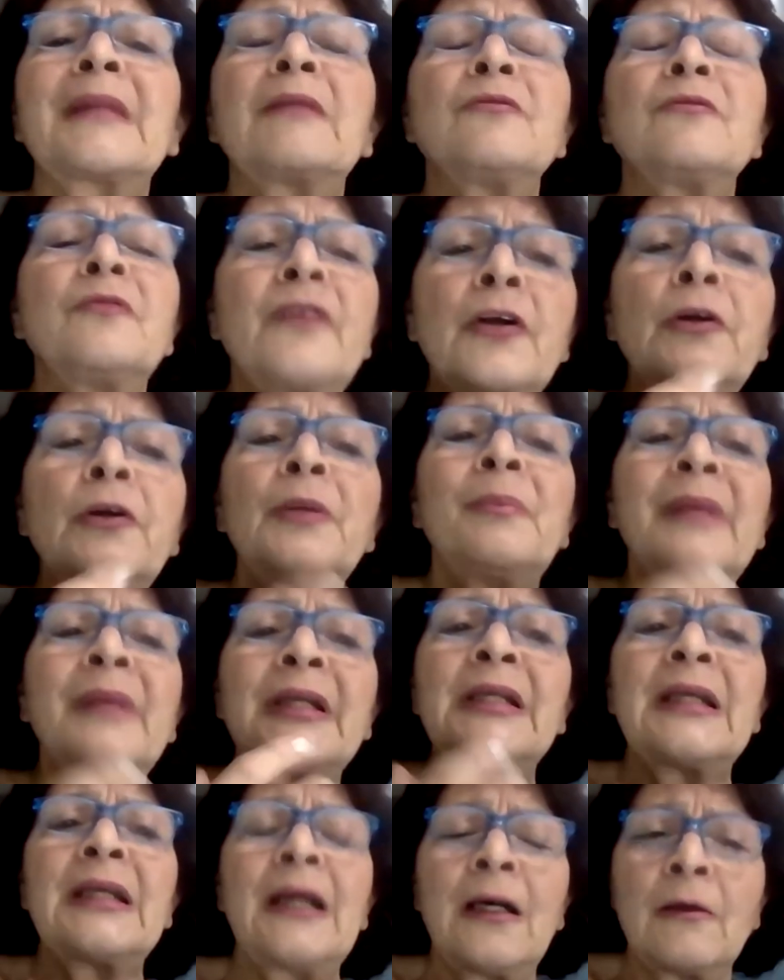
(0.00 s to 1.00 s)
very
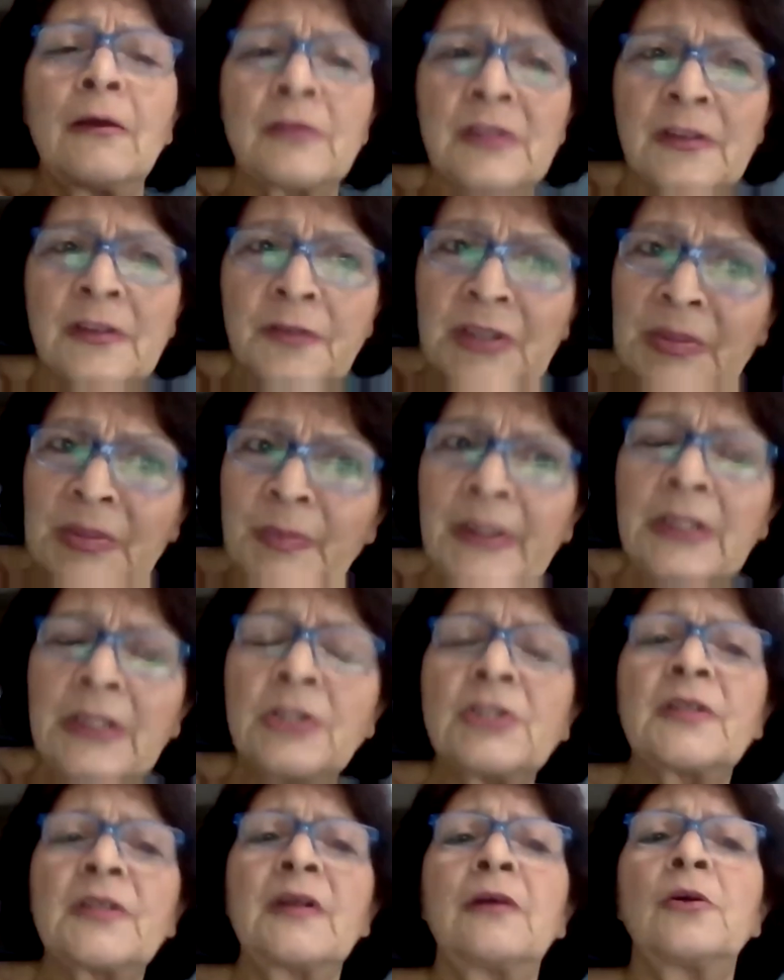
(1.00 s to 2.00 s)
many hours of
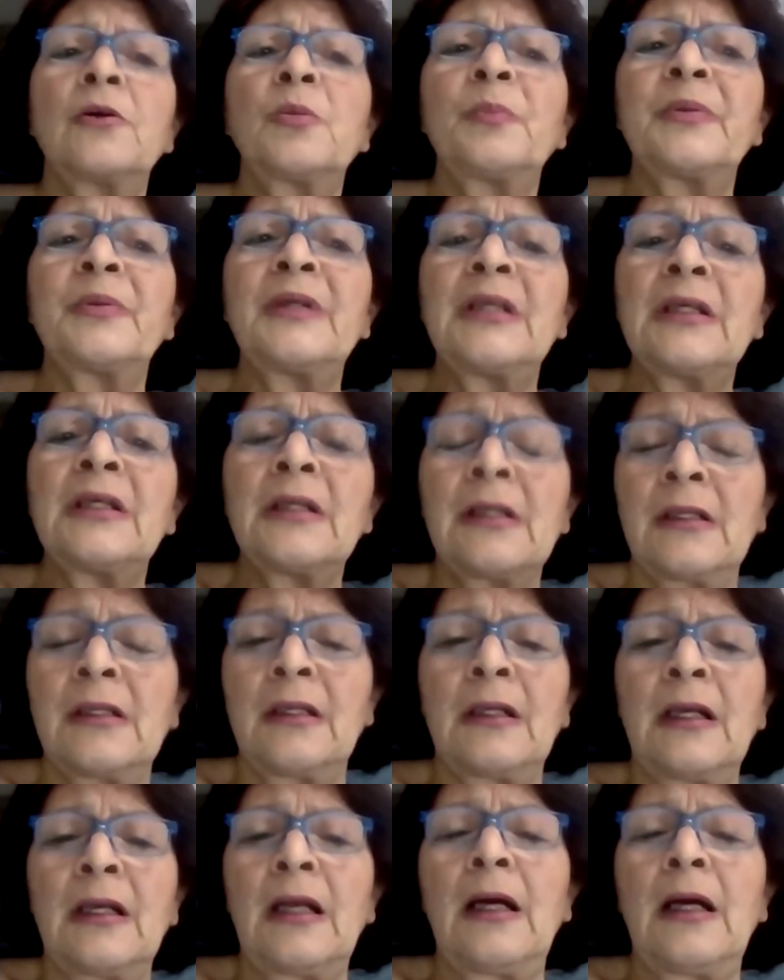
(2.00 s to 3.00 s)
speech therapy,
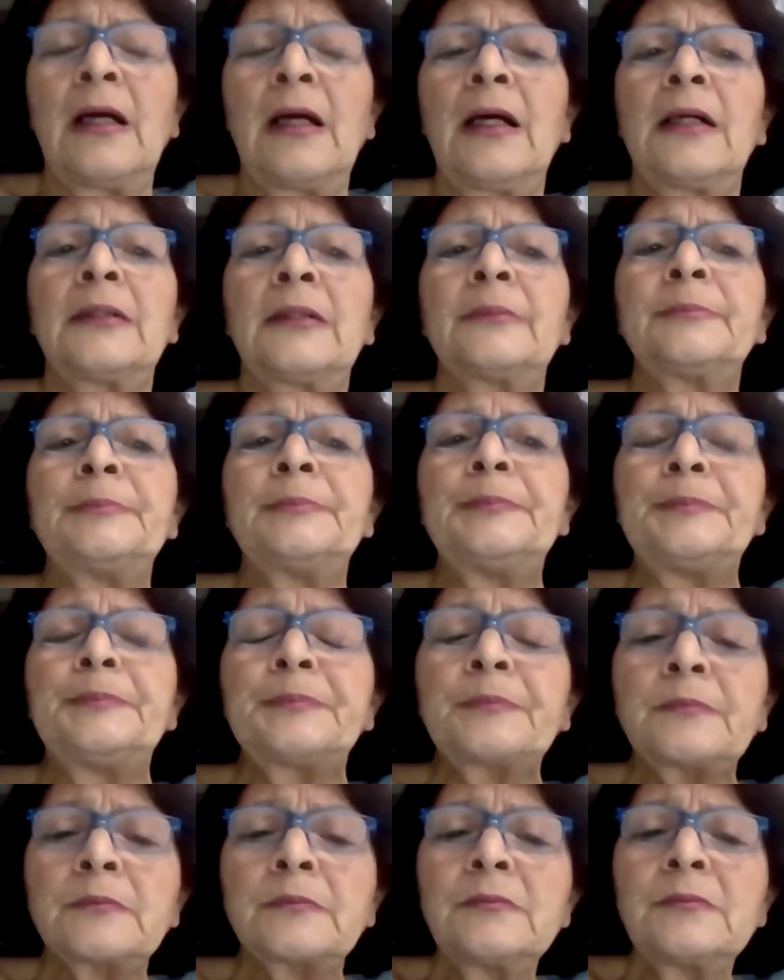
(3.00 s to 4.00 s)

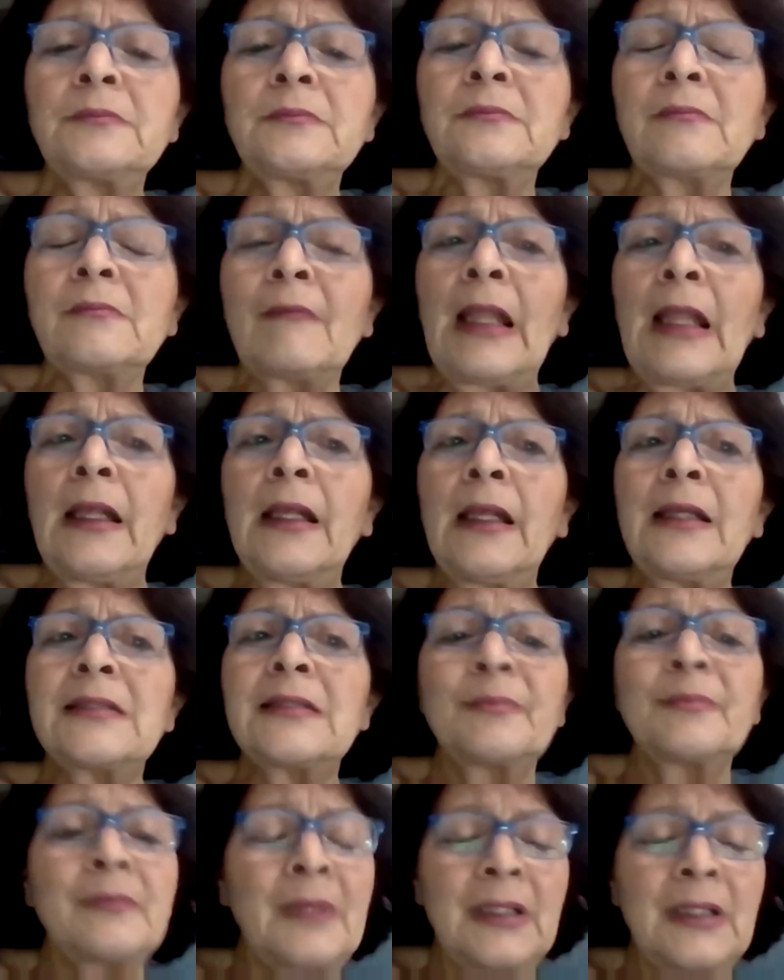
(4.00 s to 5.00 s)

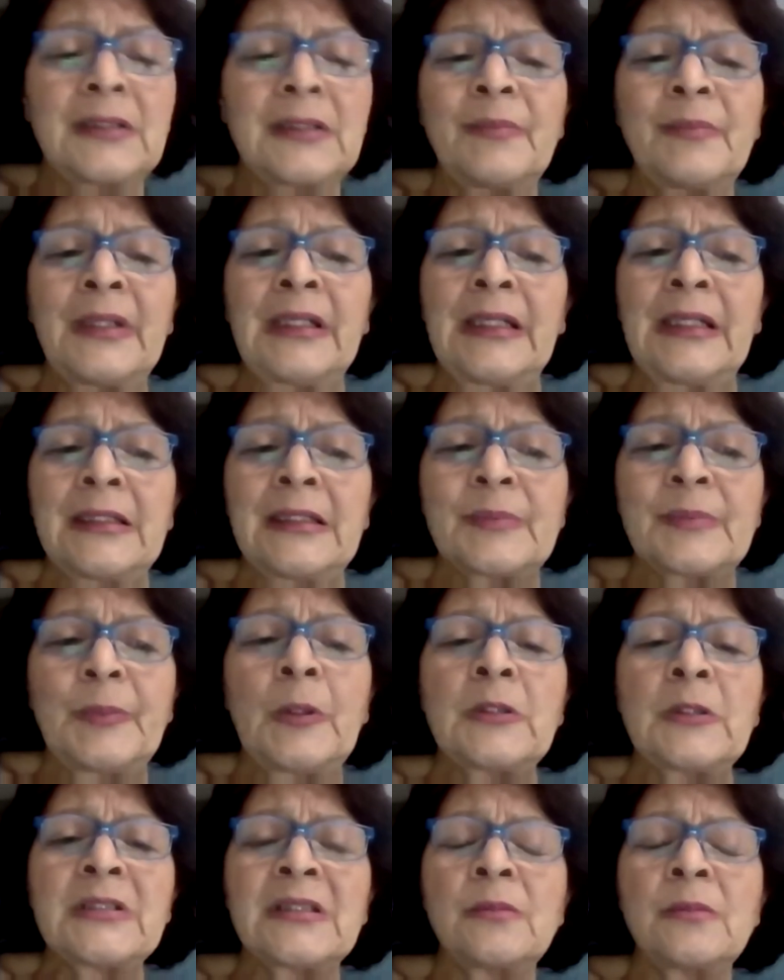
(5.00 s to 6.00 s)
as many as
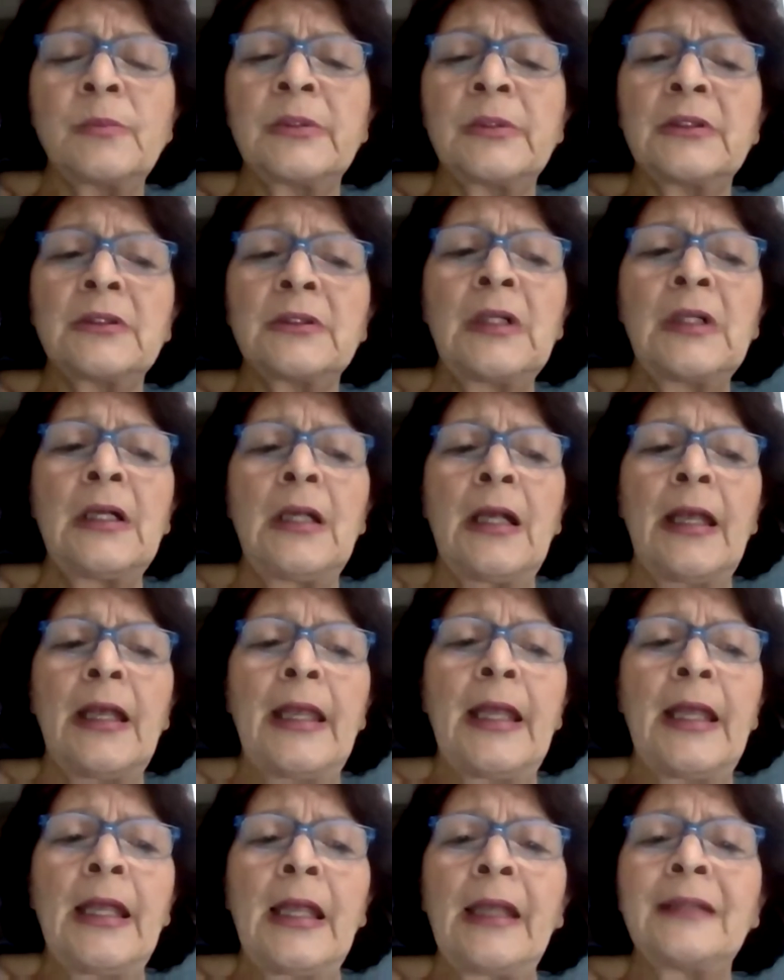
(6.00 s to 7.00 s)
possible,
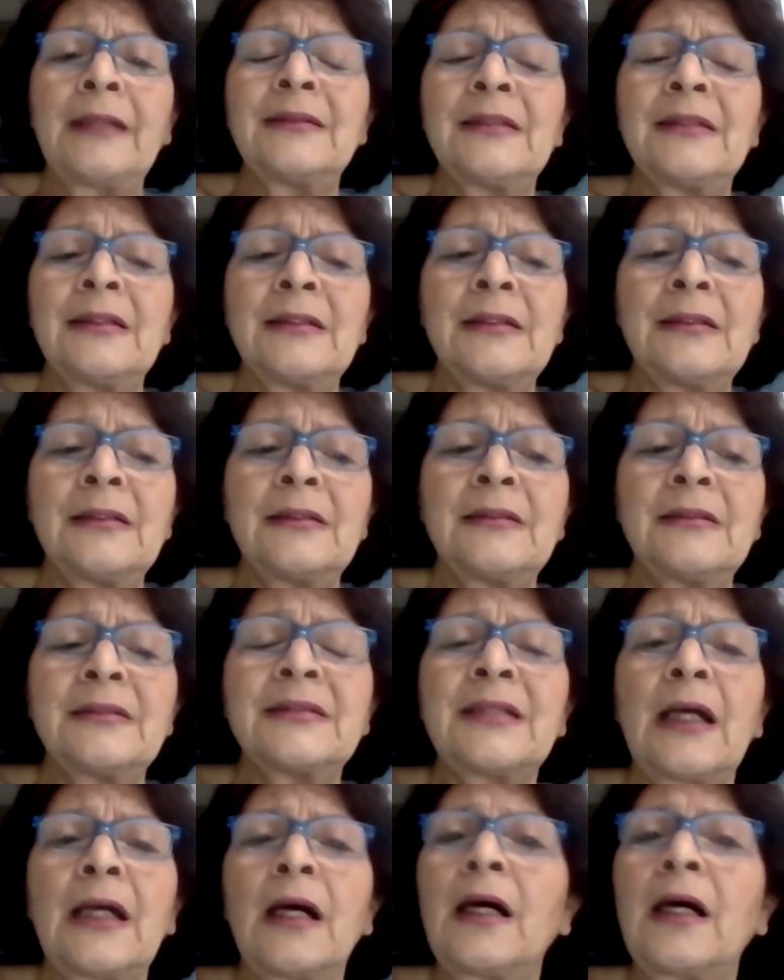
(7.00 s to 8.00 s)

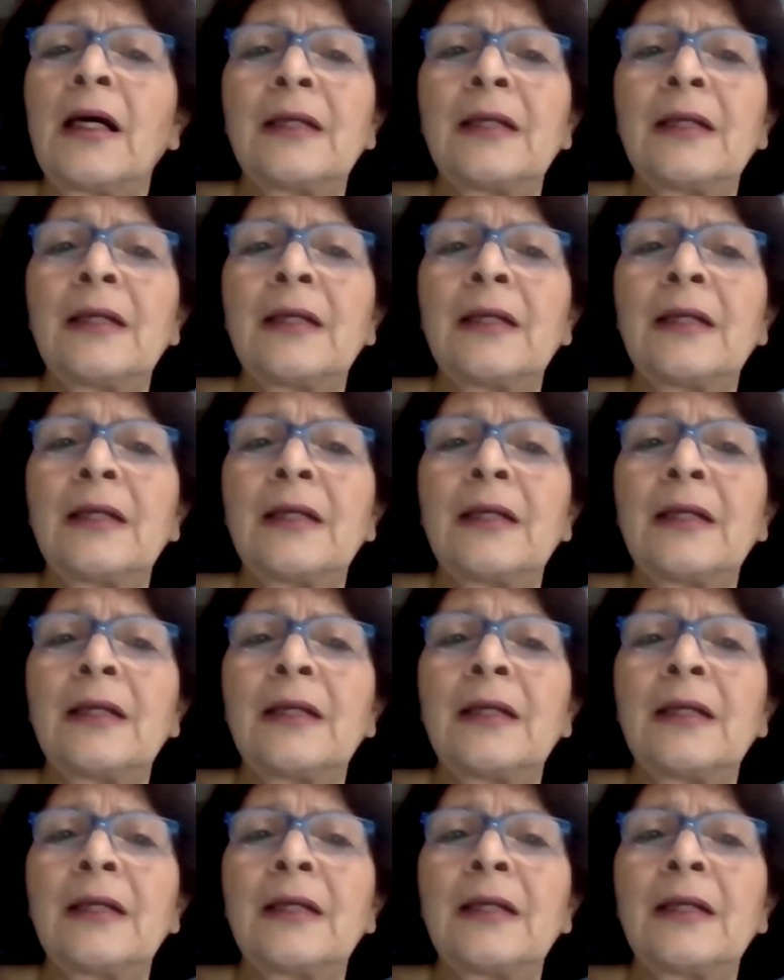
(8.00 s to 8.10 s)
and